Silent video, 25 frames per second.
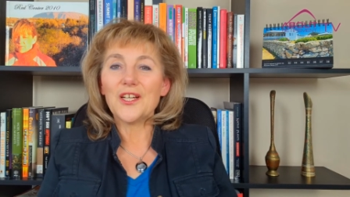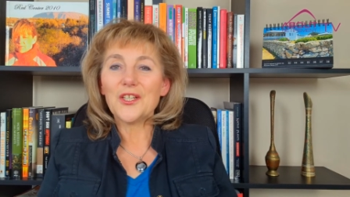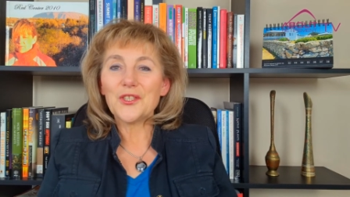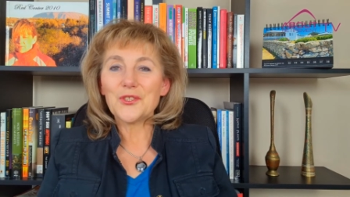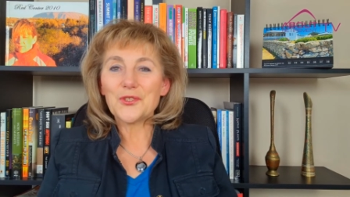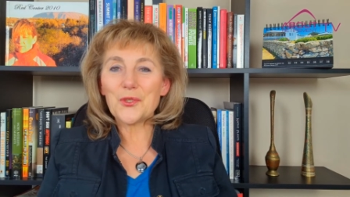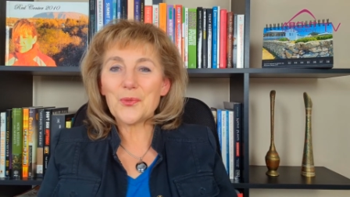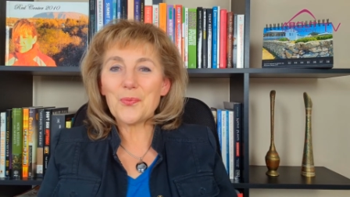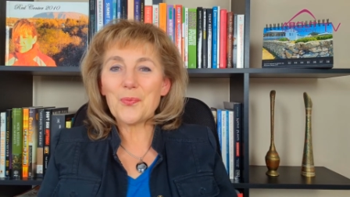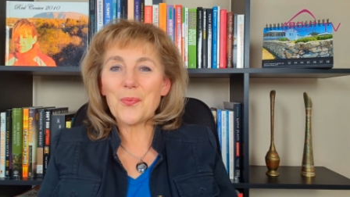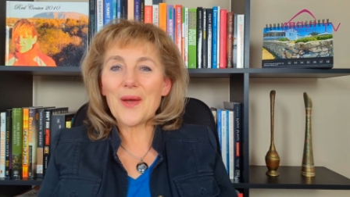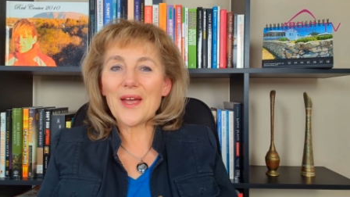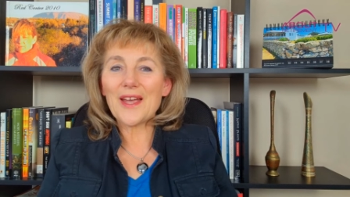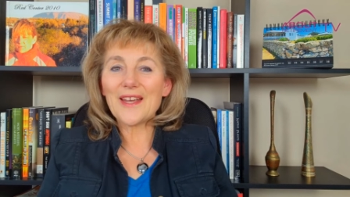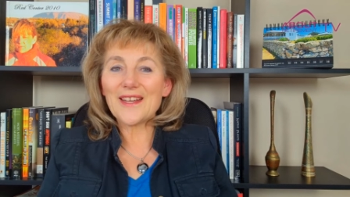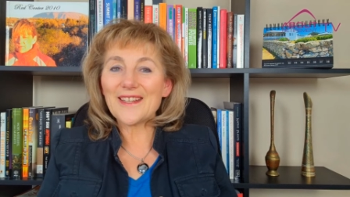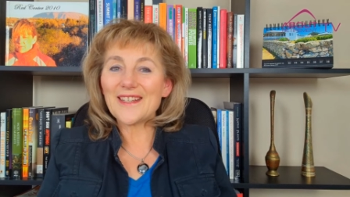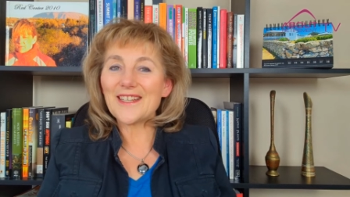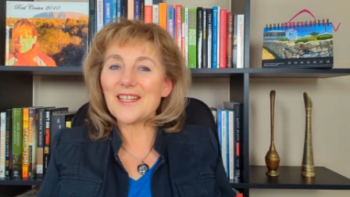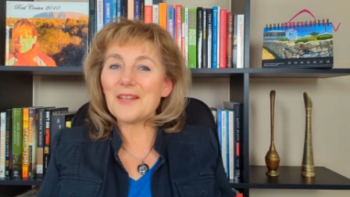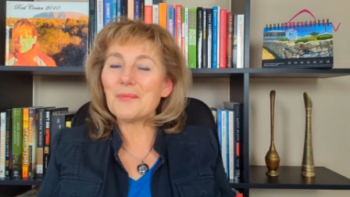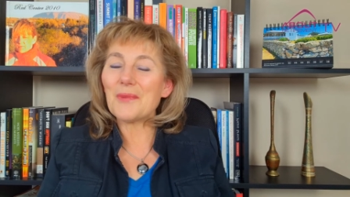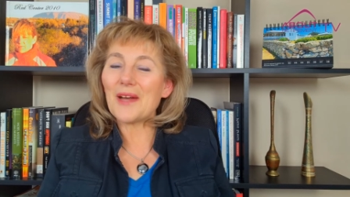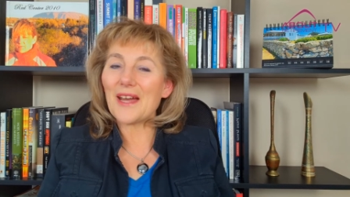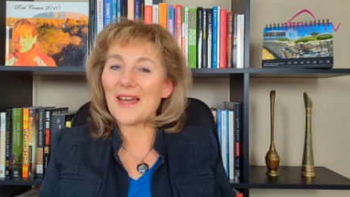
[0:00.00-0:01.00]
to pay
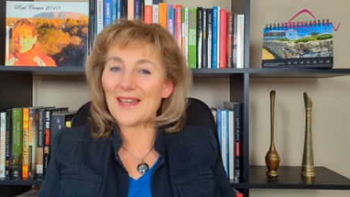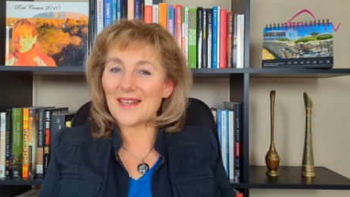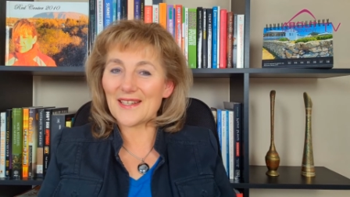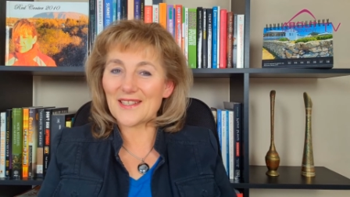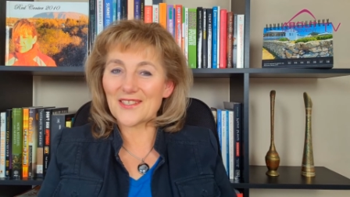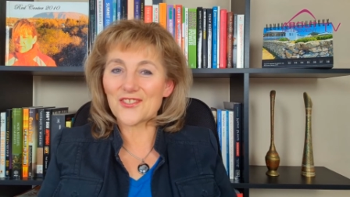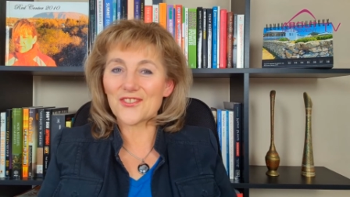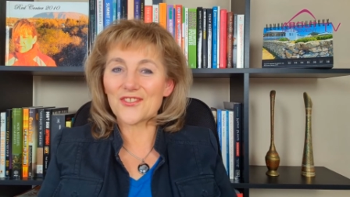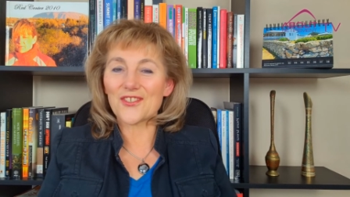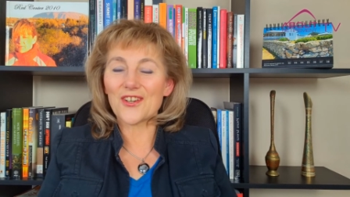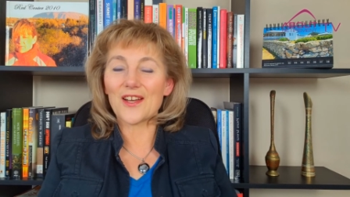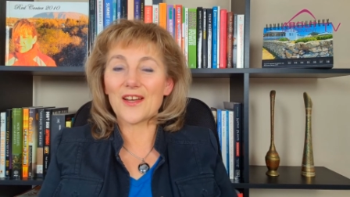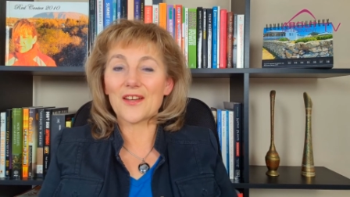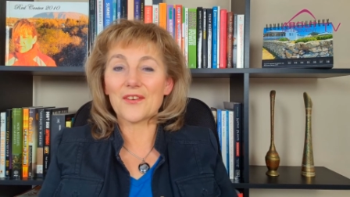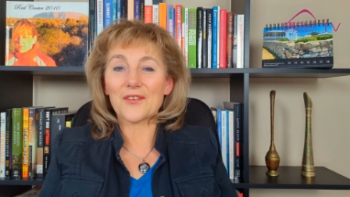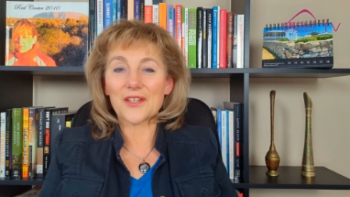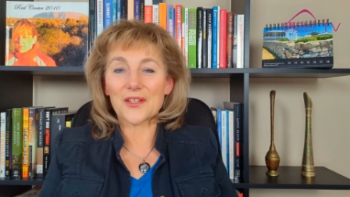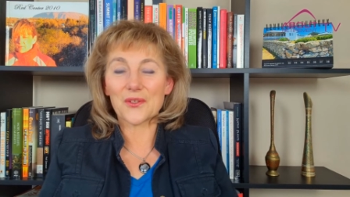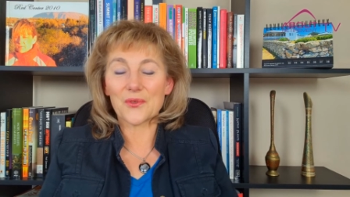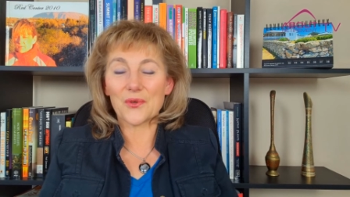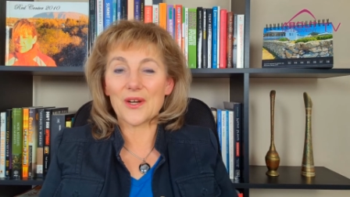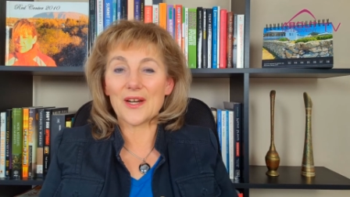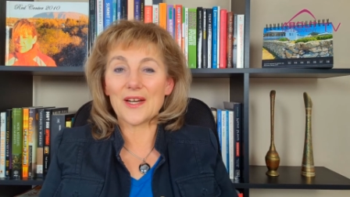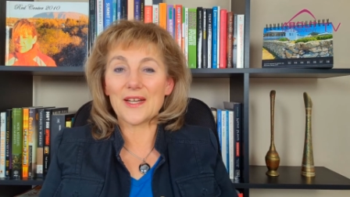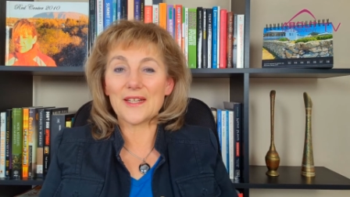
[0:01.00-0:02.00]
him extra
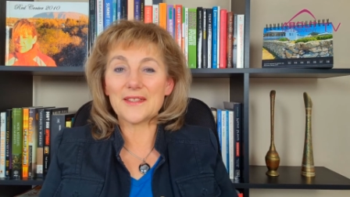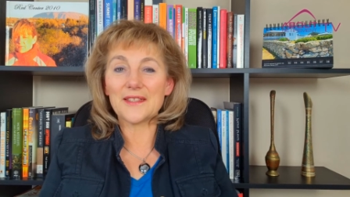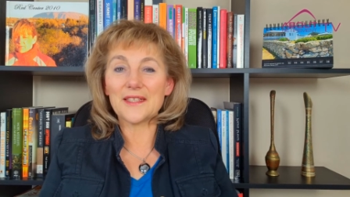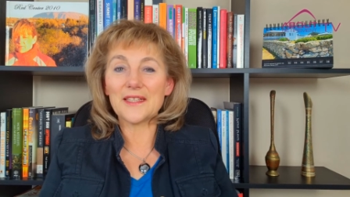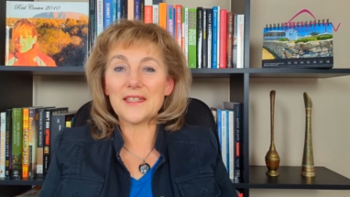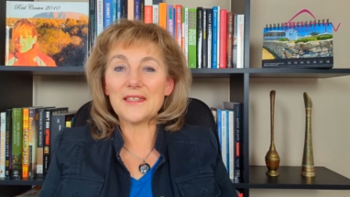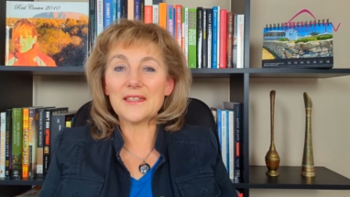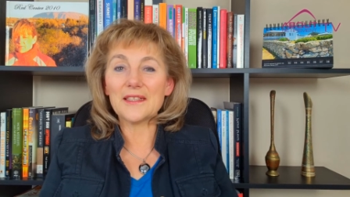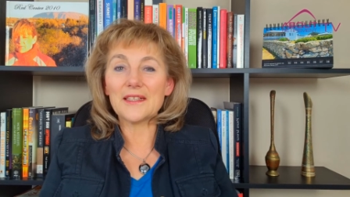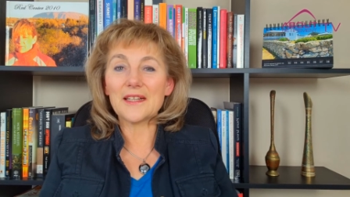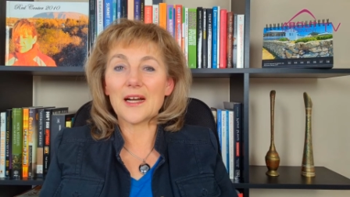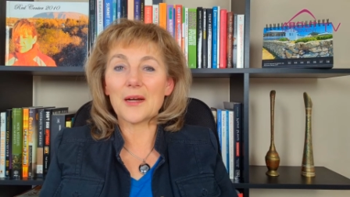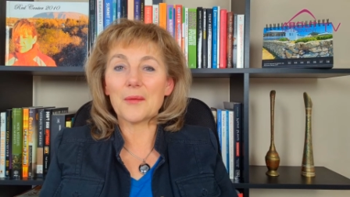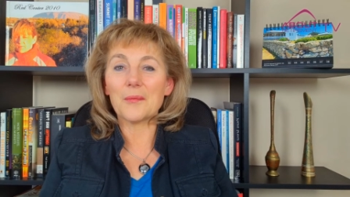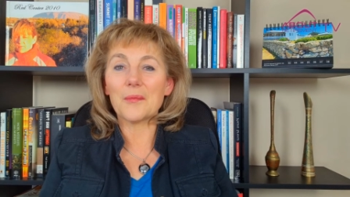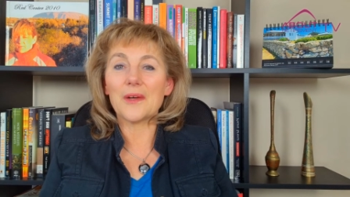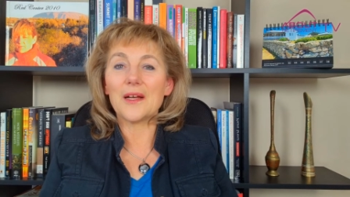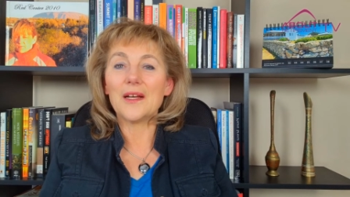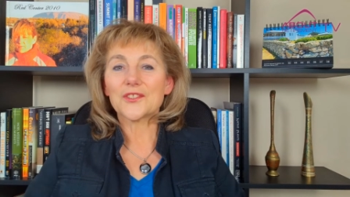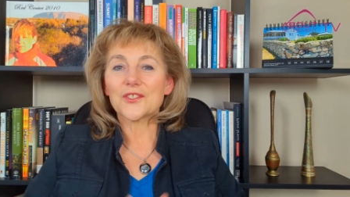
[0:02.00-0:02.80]
required income.